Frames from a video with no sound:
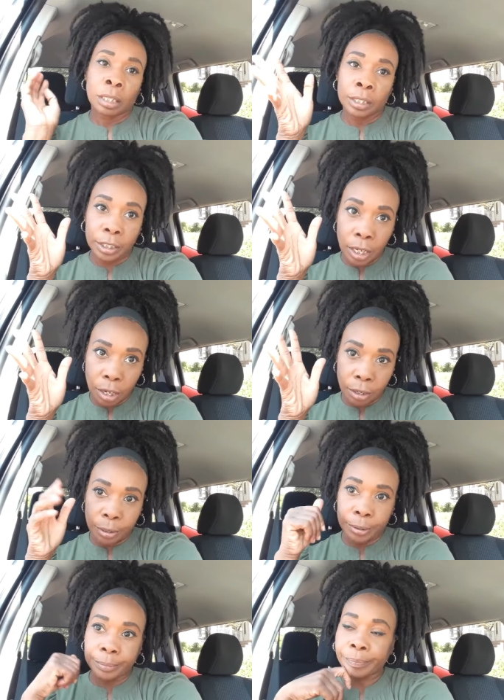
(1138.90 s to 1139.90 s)

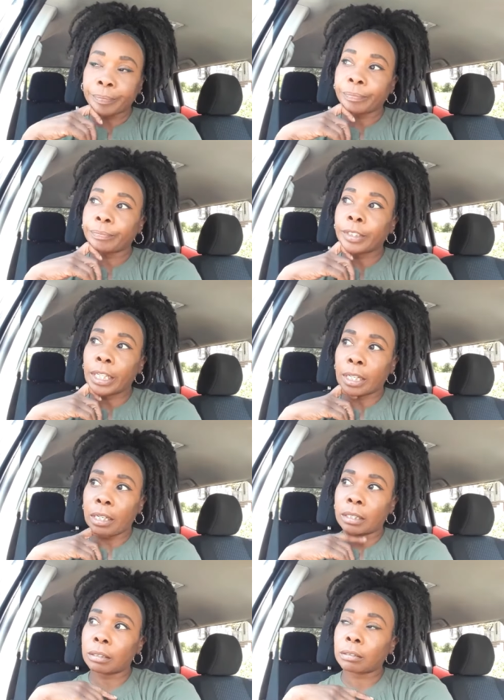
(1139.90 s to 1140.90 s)
So,
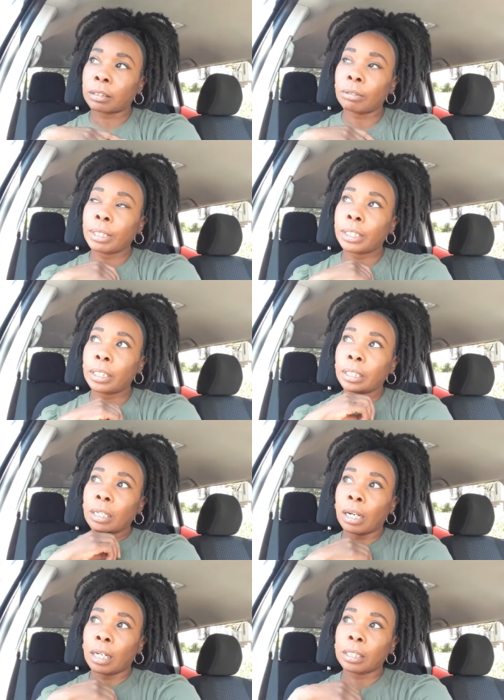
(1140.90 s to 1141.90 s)
yeah. So it did
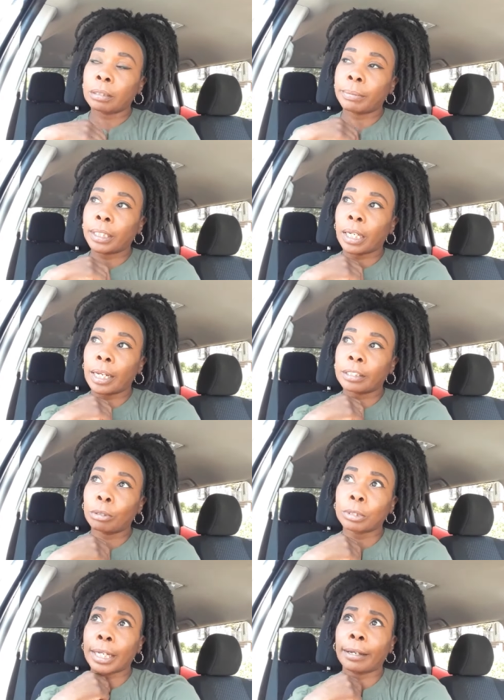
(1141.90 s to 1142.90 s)
cost me like,
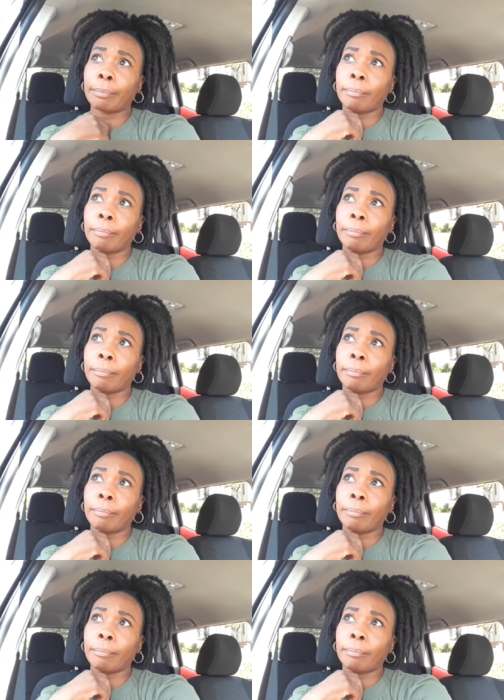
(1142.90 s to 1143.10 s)
so it was like